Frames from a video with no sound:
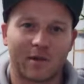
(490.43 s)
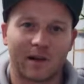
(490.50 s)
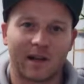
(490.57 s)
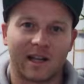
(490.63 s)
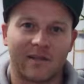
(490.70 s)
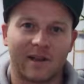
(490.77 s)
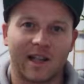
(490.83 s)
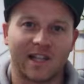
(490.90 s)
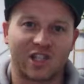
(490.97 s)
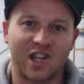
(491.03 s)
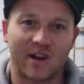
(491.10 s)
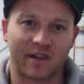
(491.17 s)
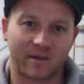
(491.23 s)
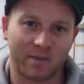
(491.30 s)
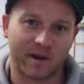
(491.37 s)
And that's where I'm going to
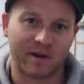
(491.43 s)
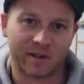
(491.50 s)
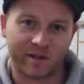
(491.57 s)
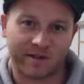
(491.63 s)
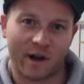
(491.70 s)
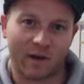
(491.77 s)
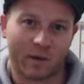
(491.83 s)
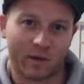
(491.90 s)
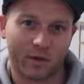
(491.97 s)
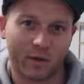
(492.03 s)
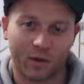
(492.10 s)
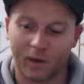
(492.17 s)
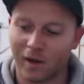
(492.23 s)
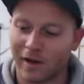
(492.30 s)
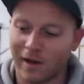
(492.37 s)
leave it. That's Jerry Springer's
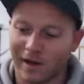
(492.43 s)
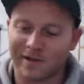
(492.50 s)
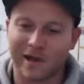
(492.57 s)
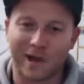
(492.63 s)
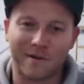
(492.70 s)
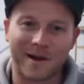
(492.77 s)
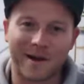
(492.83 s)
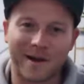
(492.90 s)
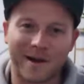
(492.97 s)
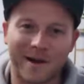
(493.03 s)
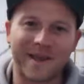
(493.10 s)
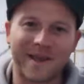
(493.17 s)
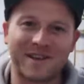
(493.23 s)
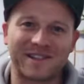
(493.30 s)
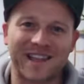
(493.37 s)
final thought.
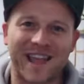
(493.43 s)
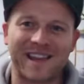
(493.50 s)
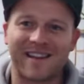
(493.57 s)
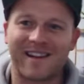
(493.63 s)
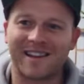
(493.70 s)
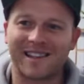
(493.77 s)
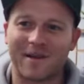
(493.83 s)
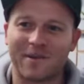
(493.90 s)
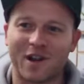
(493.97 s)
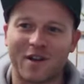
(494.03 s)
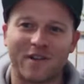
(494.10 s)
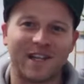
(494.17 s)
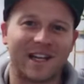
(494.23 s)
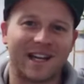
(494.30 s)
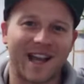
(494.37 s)
So have a good day,
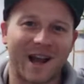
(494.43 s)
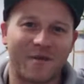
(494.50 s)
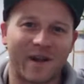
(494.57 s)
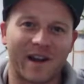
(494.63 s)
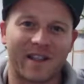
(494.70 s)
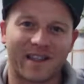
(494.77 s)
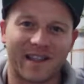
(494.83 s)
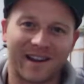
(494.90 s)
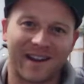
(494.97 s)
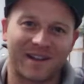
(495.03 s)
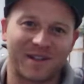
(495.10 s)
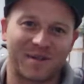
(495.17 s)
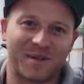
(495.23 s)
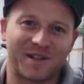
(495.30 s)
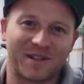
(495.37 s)
guys. Let me know if you need any help,
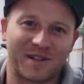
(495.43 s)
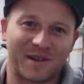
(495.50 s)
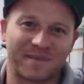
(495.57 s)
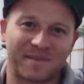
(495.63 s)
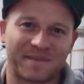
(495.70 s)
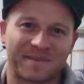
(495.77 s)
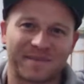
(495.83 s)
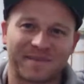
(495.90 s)
anything, and I'll speak to you